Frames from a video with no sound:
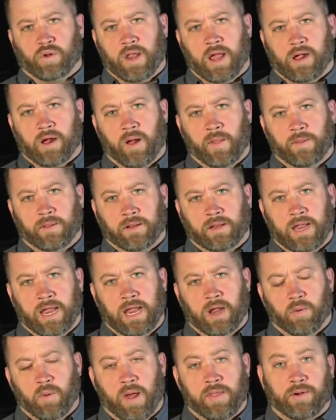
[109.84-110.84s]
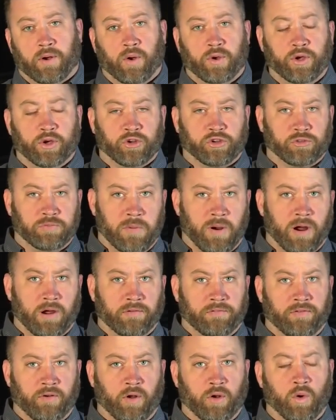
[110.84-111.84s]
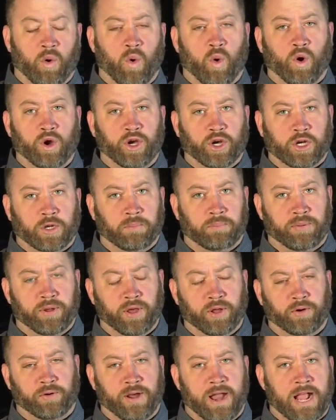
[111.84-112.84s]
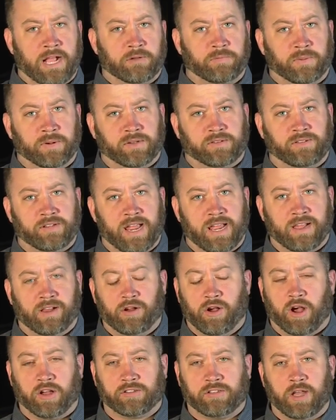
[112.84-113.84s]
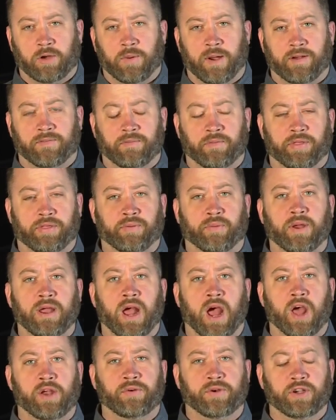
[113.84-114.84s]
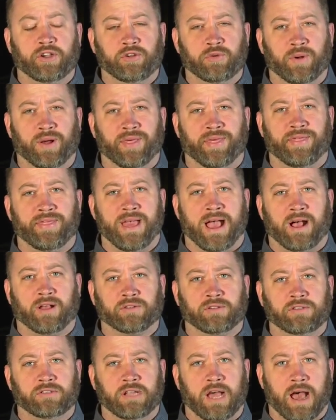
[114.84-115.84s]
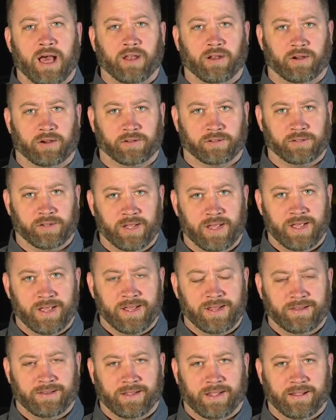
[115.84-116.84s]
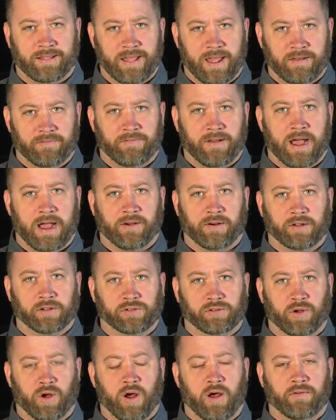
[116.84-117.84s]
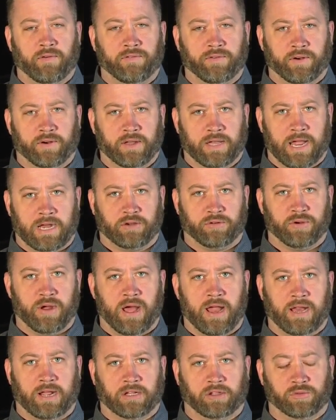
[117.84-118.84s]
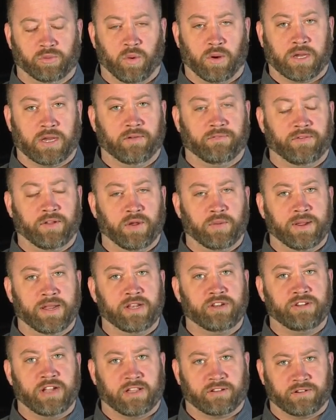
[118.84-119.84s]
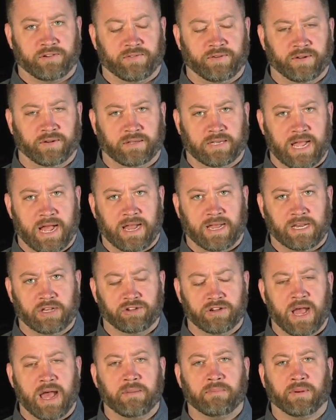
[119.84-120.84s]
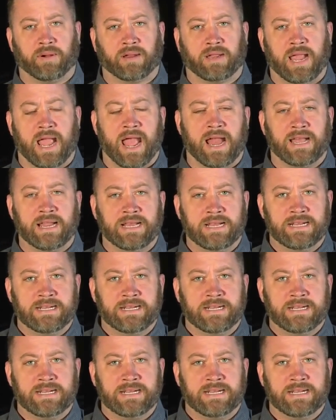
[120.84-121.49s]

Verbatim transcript: click on the link, whether on your smartphone or your computer, experts say it costs anywhere from $300 to $1,000 to get that virus off of your electronics. Working for you in Chesterfield County, Jon Burkett,